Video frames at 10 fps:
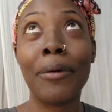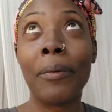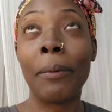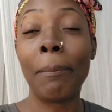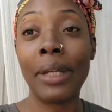
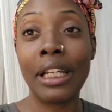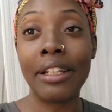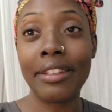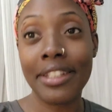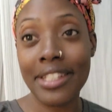what
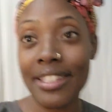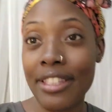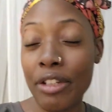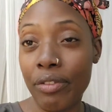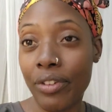made this
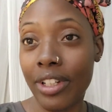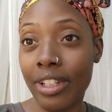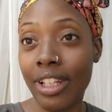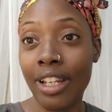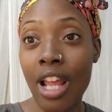
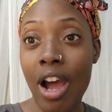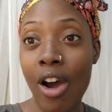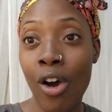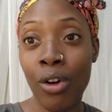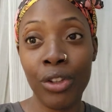different than
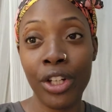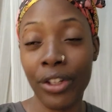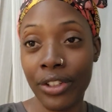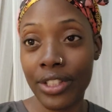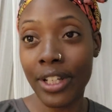all the
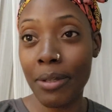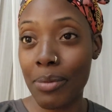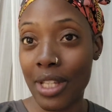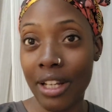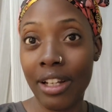other
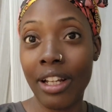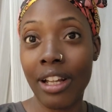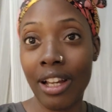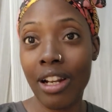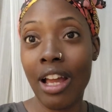times I
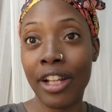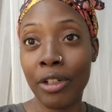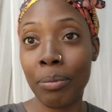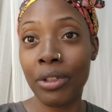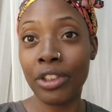got
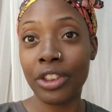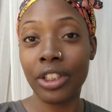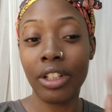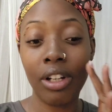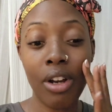
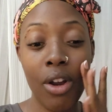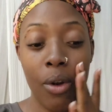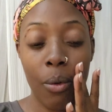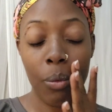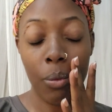acupuncture
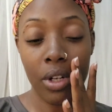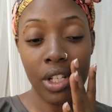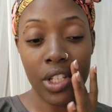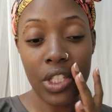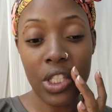
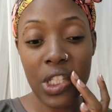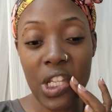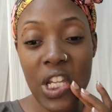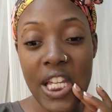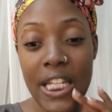
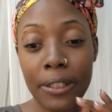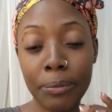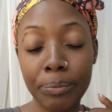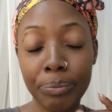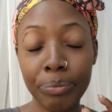was
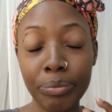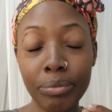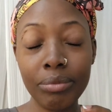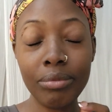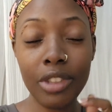
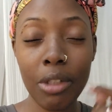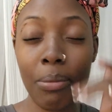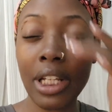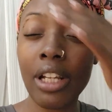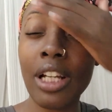
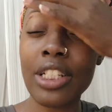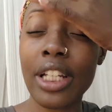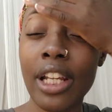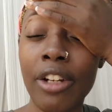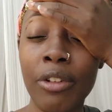my gosh,
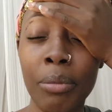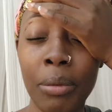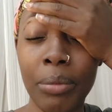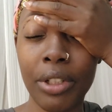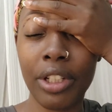I can't
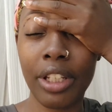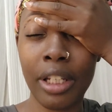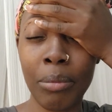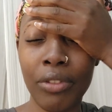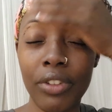remember the
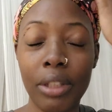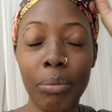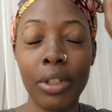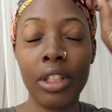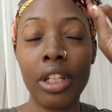name of it,
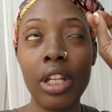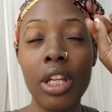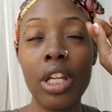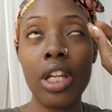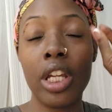but
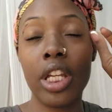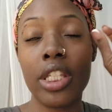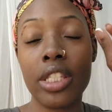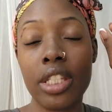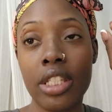
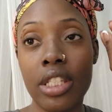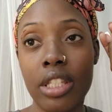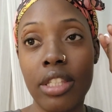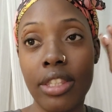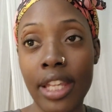it's
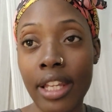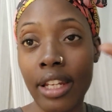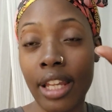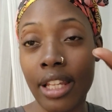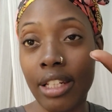this
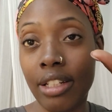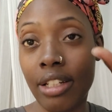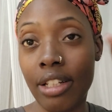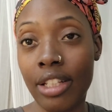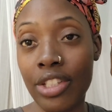thing that
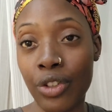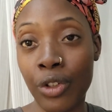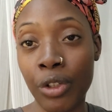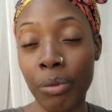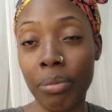this
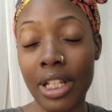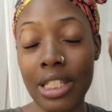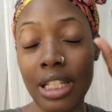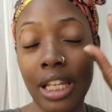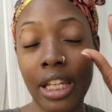herb
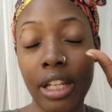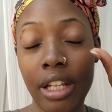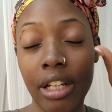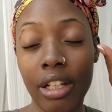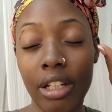that's
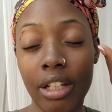like